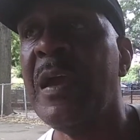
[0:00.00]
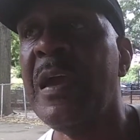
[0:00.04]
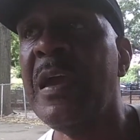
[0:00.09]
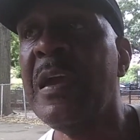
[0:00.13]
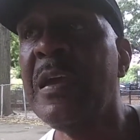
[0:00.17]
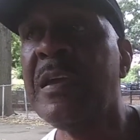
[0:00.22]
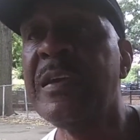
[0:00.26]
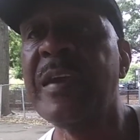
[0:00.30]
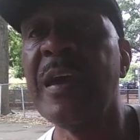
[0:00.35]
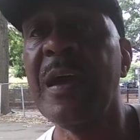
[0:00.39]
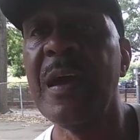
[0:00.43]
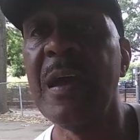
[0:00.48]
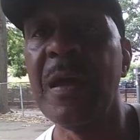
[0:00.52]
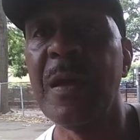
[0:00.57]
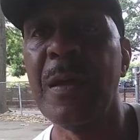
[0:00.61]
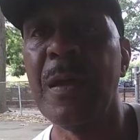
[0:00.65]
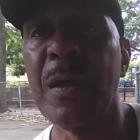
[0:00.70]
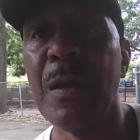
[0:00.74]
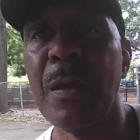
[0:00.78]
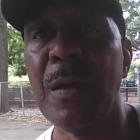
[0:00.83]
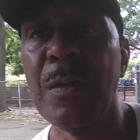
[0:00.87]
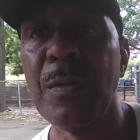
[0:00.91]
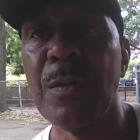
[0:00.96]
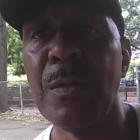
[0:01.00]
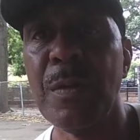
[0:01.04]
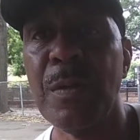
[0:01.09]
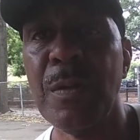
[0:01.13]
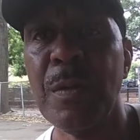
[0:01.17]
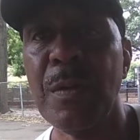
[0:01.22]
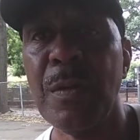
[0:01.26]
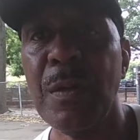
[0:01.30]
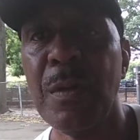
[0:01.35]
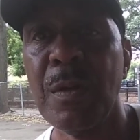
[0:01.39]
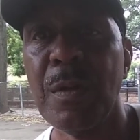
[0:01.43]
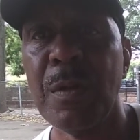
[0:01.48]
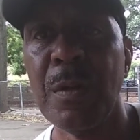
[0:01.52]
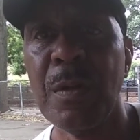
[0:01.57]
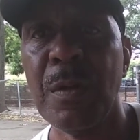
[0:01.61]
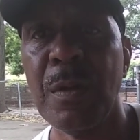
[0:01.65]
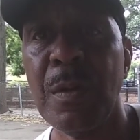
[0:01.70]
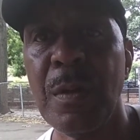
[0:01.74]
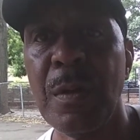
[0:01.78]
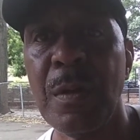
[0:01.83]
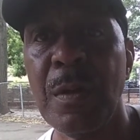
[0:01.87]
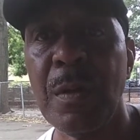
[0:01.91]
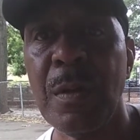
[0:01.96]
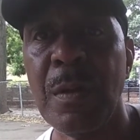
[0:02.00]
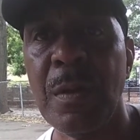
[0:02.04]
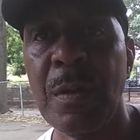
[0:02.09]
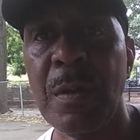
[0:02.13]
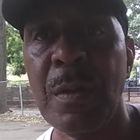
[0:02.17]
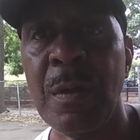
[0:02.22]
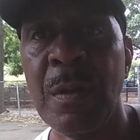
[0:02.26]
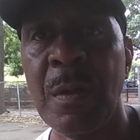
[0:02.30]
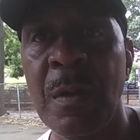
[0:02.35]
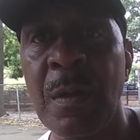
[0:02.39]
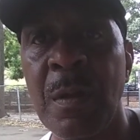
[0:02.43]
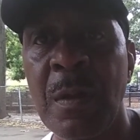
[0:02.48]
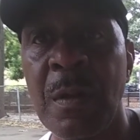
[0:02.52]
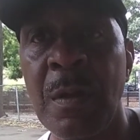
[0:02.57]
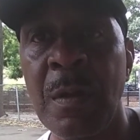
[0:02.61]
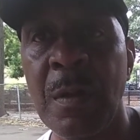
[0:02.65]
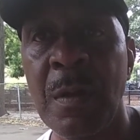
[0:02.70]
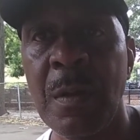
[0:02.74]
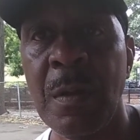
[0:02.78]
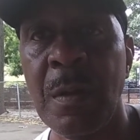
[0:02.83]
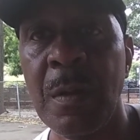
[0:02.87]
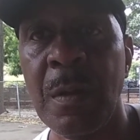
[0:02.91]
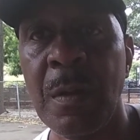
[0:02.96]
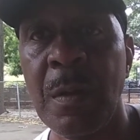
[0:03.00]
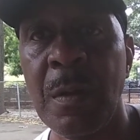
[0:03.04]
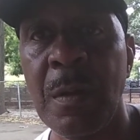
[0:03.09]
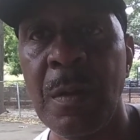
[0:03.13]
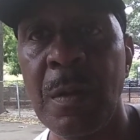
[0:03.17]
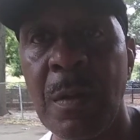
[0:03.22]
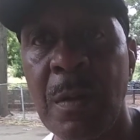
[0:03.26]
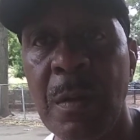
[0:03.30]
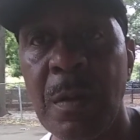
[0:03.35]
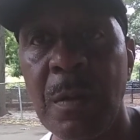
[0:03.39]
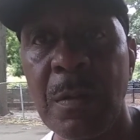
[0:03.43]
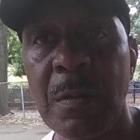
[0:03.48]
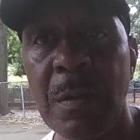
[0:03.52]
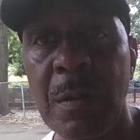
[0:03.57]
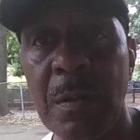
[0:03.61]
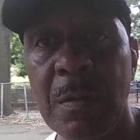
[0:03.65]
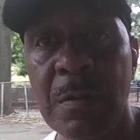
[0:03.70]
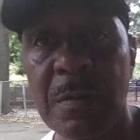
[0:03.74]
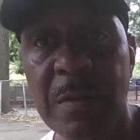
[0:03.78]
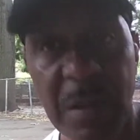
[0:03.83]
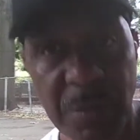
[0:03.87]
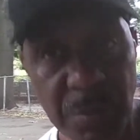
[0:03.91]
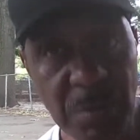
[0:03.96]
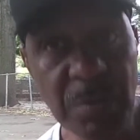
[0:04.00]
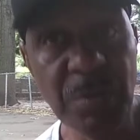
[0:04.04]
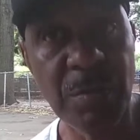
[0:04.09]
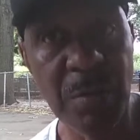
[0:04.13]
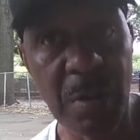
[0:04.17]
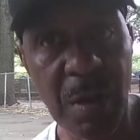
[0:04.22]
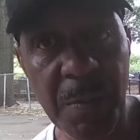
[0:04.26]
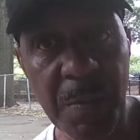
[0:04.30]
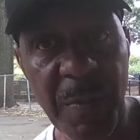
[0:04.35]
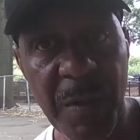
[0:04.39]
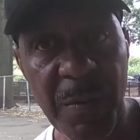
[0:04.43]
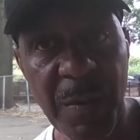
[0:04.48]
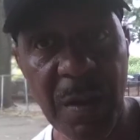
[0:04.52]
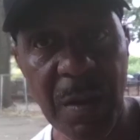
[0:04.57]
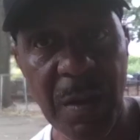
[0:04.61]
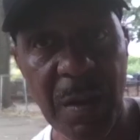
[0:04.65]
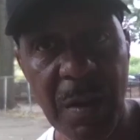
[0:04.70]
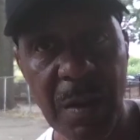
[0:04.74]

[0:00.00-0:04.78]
no, no, no, that was Larry Johnson. They call him Grandmama. Larry Johnson. That's what you're talking about, right?